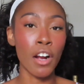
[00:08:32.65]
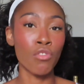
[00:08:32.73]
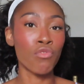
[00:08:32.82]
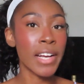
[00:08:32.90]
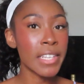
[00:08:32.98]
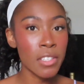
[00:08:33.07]

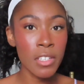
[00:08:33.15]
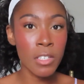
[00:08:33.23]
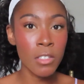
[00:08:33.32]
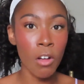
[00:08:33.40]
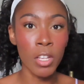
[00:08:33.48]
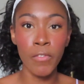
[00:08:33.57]

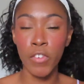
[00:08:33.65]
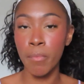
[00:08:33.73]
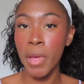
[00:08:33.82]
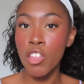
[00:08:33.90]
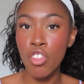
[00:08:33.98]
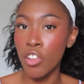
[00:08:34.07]
erases all the
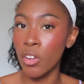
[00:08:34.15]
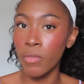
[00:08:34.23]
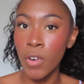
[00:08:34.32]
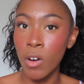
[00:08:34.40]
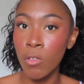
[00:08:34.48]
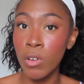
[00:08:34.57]
information on your
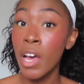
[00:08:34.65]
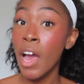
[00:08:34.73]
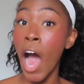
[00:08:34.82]
phone.